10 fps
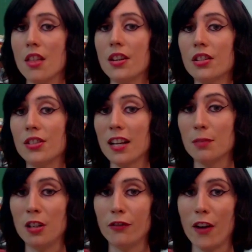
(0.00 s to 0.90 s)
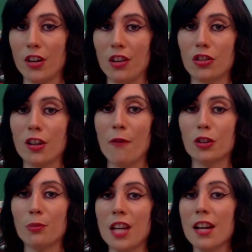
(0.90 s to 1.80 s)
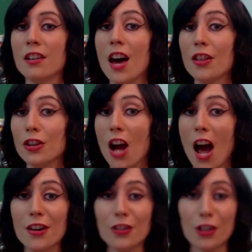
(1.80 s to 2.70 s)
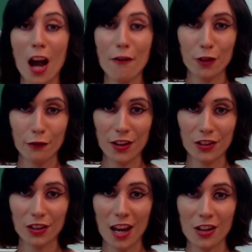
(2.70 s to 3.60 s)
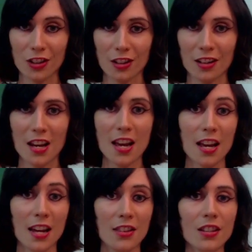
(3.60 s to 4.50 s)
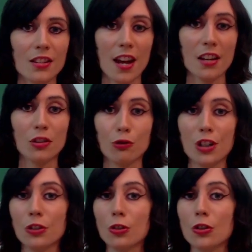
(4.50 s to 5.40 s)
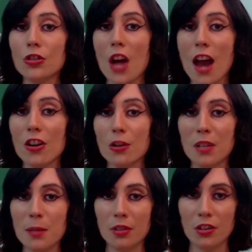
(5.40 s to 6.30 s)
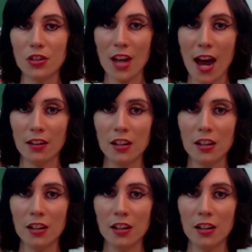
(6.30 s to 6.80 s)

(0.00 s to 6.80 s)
This next bit of evidence comes from yet another undercover investigation. In this case, researchers hired people in Seattle